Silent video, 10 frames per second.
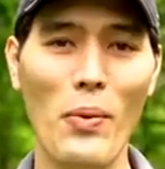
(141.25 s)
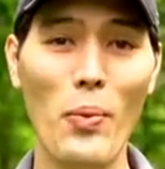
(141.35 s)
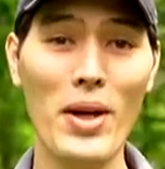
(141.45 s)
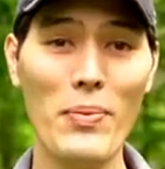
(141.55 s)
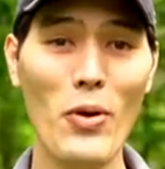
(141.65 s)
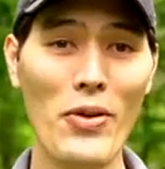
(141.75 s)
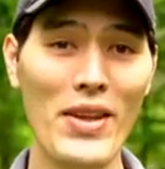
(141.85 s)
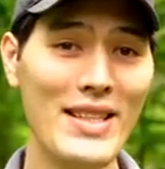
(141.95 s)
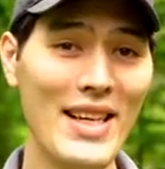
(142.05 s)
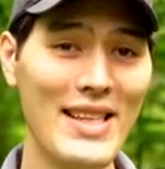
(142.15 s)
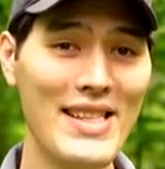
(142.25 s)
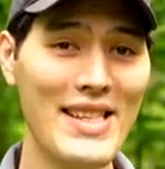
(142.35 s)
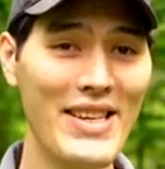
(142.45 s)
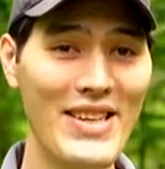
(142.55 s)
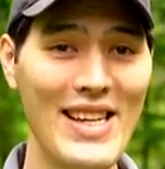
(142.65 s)
One more thing to
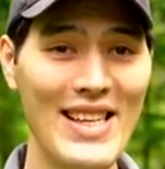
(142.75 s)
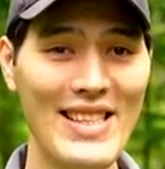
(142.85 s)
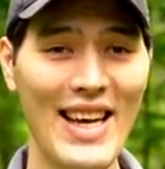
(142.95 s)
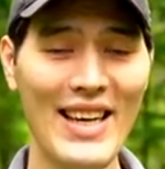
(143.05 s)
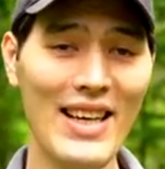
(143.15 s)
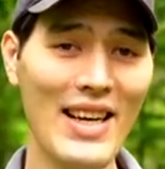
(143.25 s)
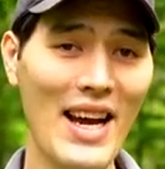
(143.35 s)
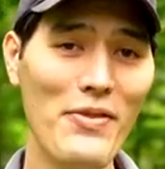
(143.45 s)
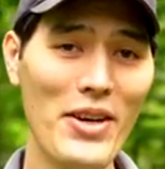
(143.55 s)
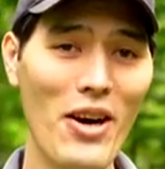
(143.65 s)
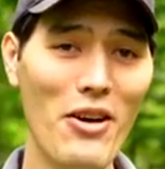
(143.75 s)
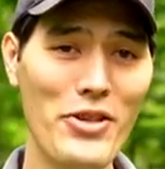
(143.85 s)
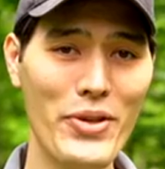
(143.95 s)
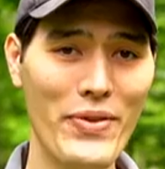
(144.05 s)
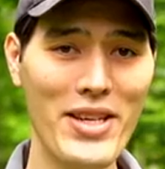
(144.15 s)
consider is that not every
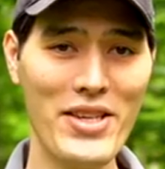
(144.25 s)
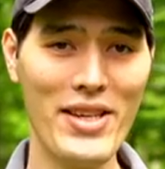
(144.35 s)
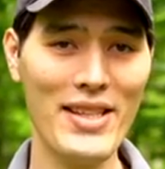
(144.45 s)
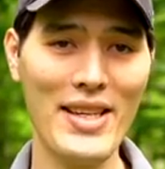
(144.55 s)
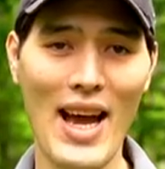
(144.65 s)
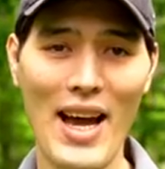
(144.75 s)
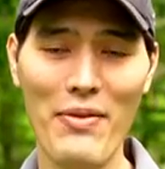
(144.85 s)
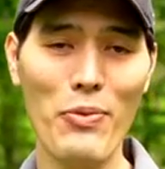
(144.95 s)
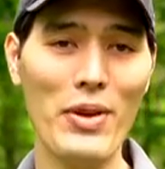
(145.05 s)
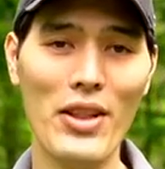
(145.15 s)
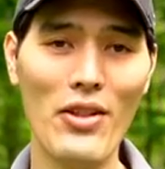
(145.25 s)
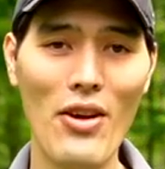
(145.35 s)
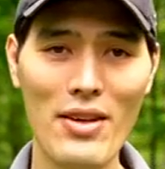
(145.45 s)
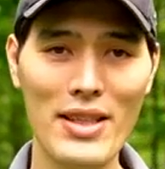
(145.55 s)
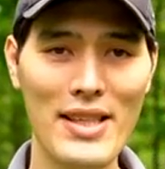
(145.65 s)
archery range needs to have a really
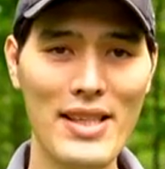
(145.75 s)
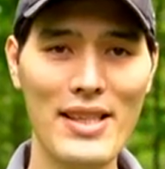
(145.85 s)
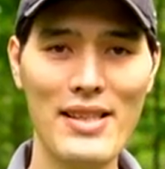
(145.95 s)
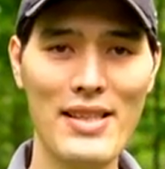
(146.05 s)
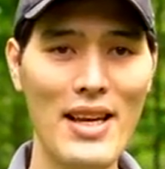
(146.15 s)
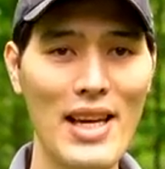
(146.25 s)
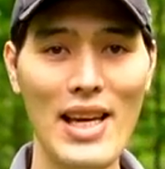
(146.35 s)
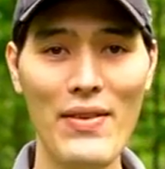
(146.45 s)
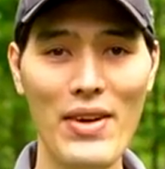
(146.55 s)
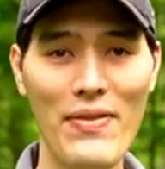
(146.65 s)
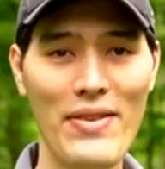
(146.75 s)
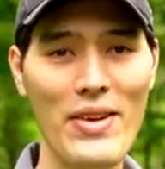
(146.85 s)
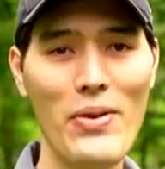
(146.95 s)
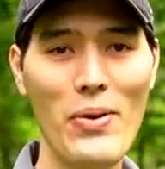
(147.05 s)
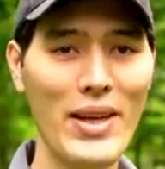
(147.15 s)
long distance. Even if
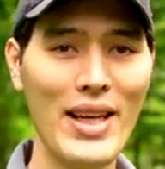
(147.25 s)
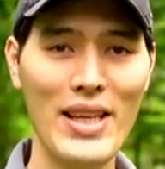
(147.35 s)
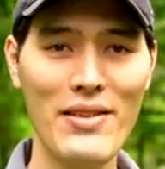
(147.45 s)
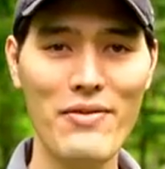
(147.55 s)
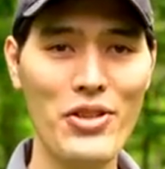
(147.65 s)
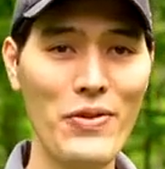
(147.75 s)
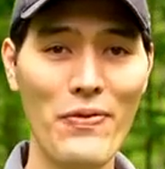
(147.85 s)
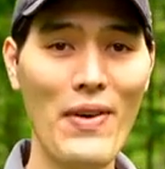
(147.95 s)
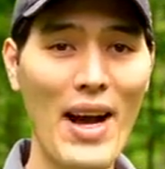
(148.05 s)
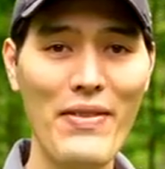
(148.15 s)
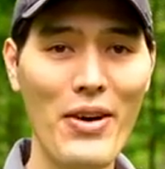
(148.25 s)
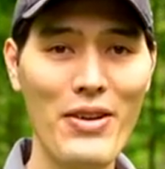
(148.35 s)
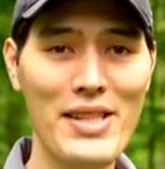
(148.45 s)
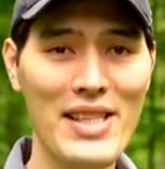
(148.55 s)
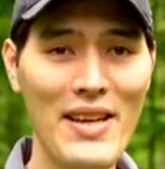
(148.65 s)
you only can shoot 5
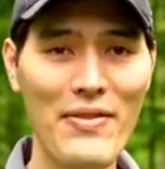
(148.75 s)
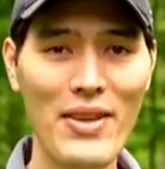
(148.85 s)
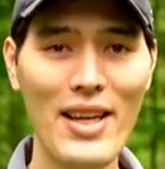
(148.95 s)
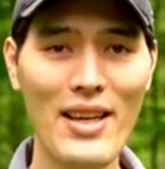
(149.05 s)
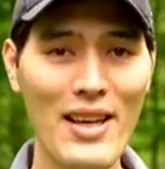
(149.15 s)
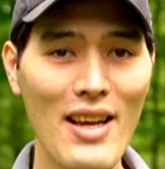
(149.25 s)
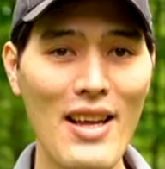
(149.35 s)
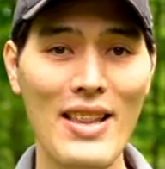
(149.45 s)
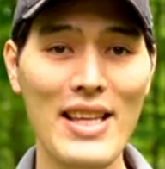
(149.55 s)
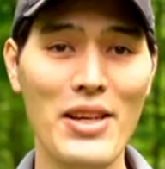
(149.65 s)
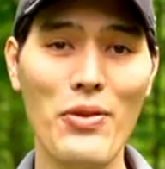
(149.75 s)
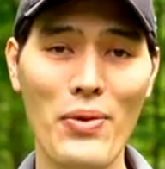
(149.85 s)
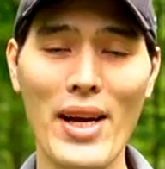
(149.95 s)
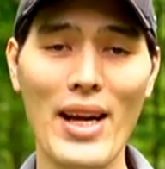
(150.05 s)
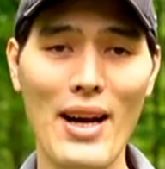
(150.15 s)
yards safely, that's a
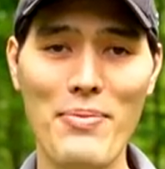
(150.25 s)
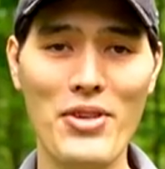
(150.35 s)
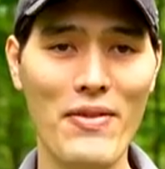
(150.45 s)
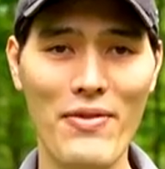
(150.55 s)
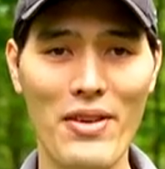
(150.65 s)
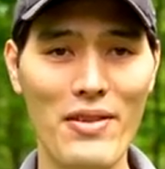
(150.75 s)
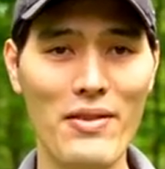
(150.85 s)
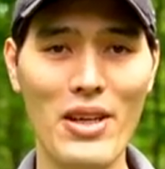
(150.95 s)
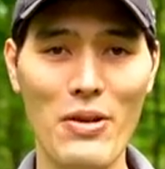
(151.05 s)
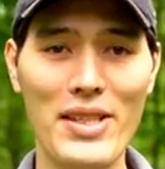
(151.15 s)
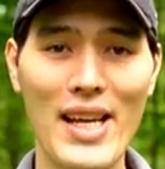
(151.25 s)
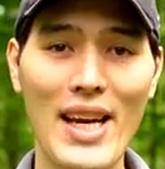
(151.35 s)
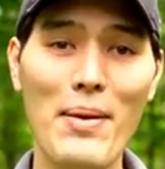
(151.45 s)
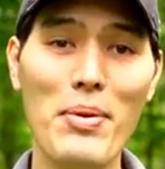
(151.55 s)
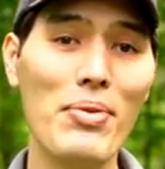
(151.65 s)
great option for
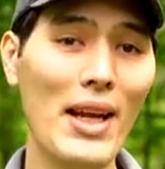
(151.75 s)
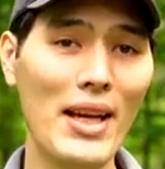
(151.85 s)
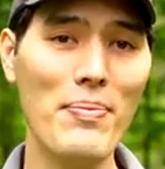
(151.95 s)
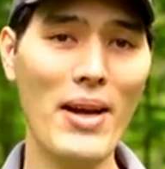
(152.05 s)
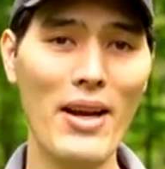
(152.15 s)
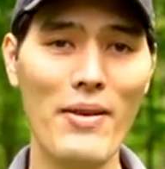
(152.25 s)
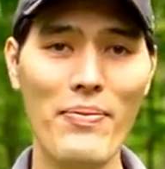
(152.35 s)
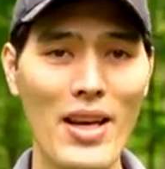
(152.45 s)
setting up a blank bail,